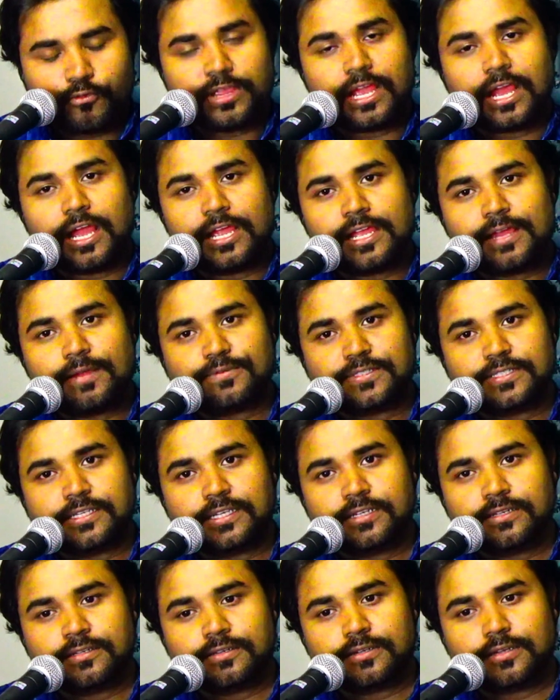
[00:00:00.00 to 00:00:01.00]
I have
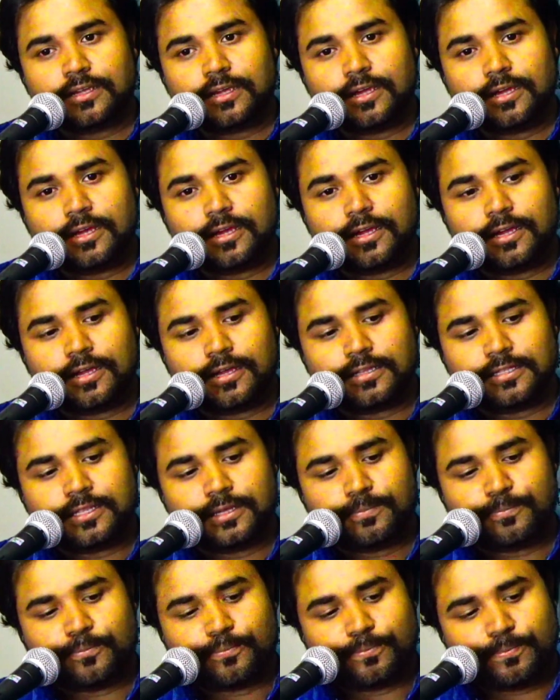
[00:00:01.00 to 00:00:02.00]
seen
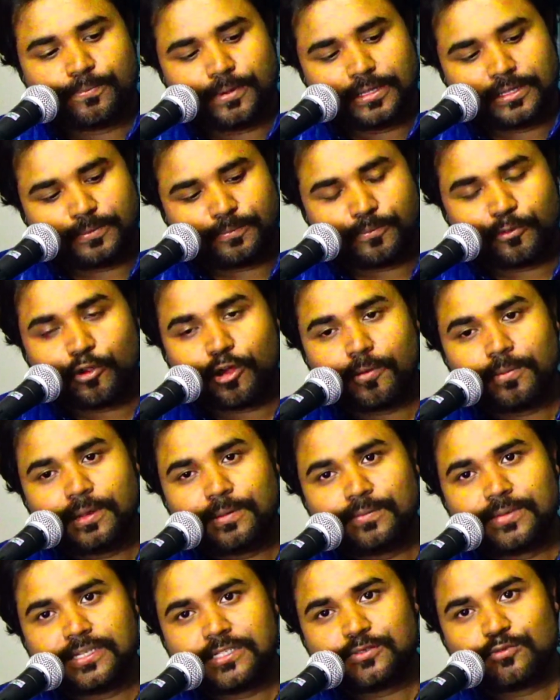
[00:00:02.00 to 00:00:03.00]
the
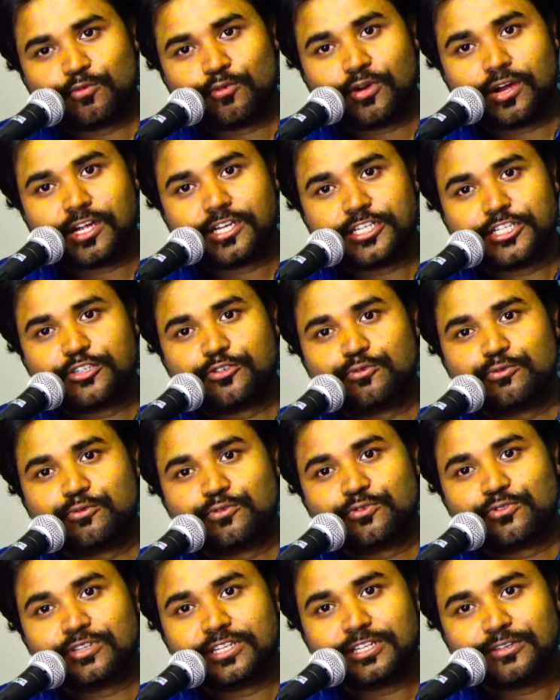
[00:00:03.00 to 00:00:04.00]
problem is 1 2
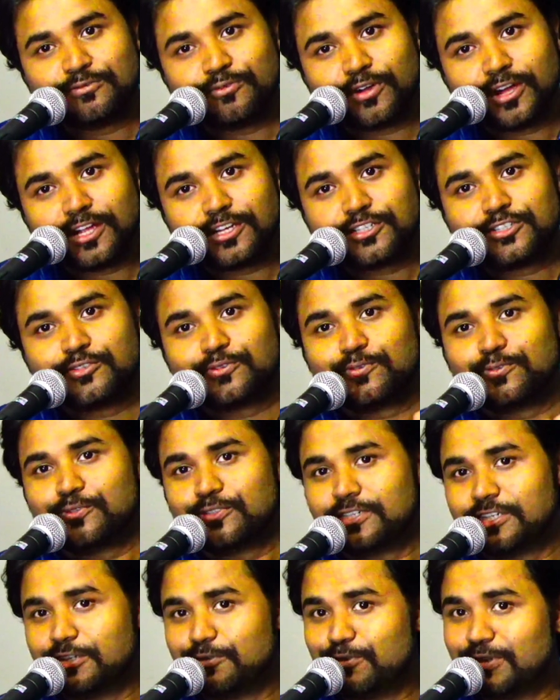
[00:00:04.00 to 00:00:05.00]
3 1 2
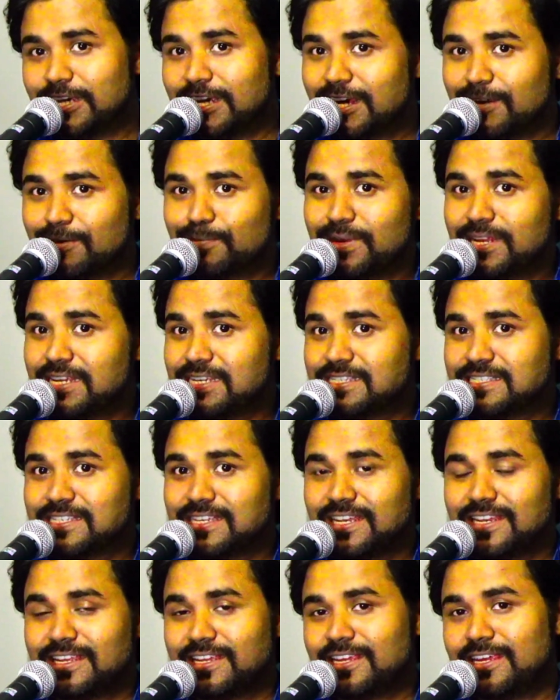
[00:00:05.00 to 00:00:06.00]
3 we can play
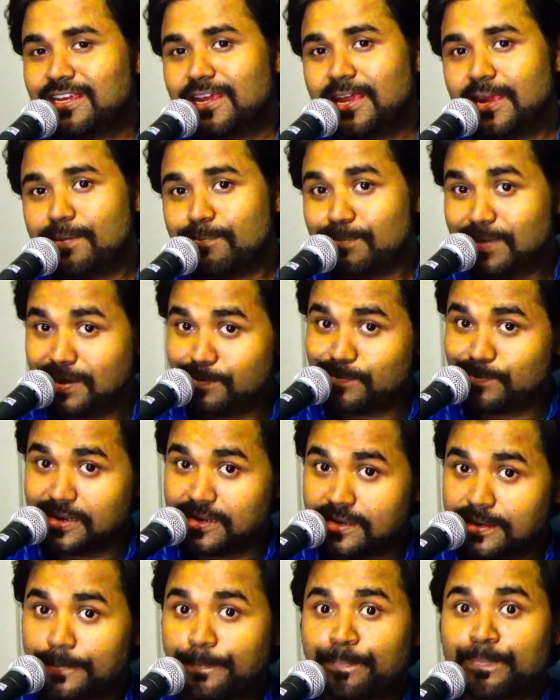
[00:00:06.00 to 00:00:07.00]
easily
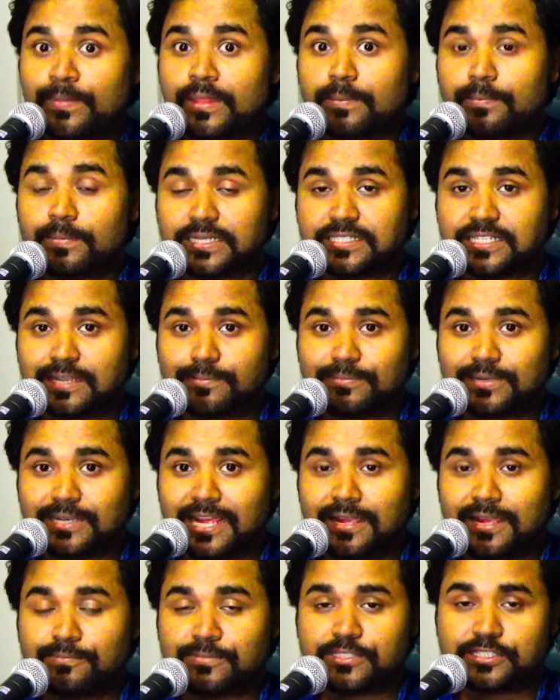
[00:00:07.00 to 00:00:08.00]
maybe, but
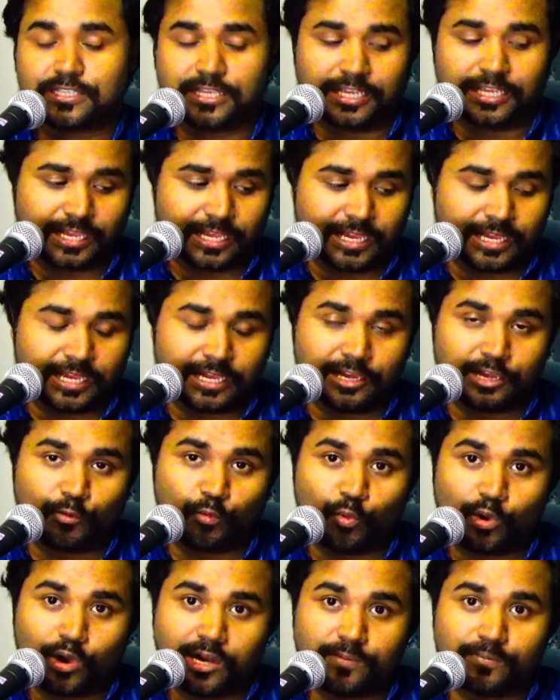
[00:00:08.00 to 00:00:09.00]
sometimes
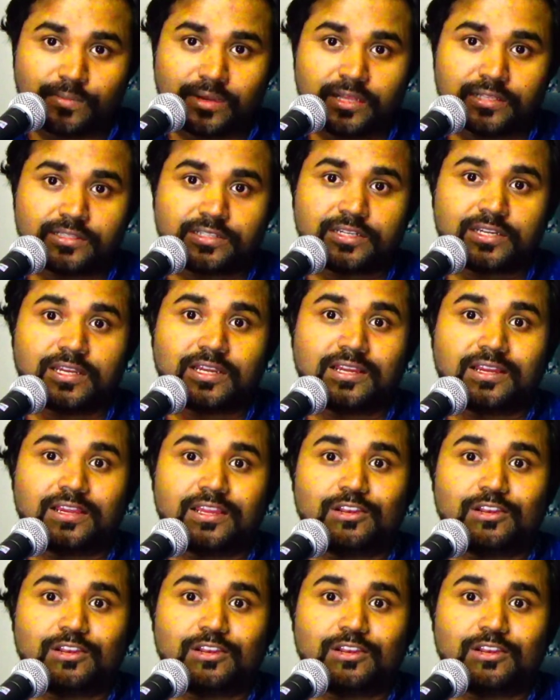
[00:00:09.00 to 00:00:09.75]
one matra